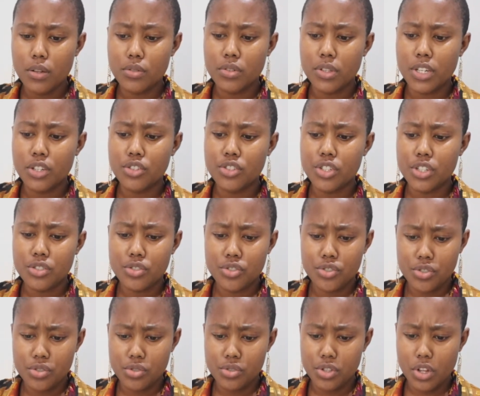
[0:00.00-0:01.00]
So then you just
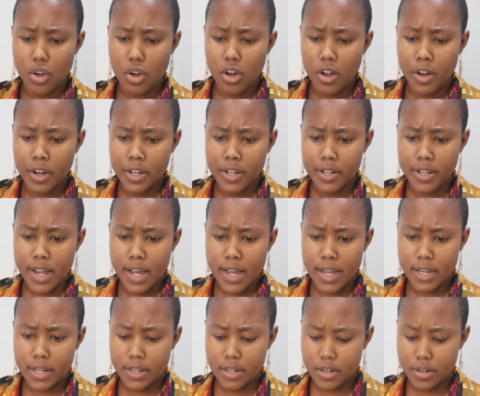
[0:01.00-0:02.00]
choose the
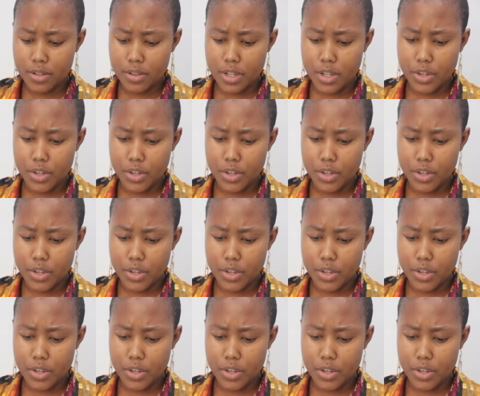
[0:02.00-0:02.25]
contact